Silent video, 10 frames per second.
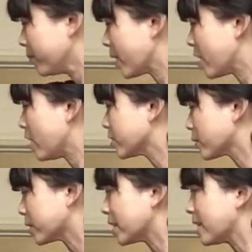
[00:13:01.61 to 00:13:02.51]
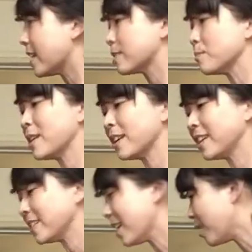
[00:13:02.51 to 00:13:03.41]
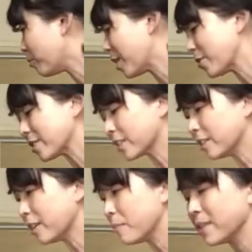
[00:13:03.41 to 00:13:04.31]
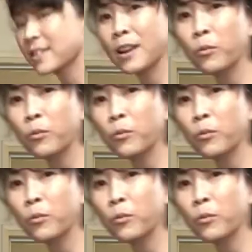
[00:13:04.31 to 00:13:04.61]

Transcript: I also, at the last minute, when I was in Columbus, I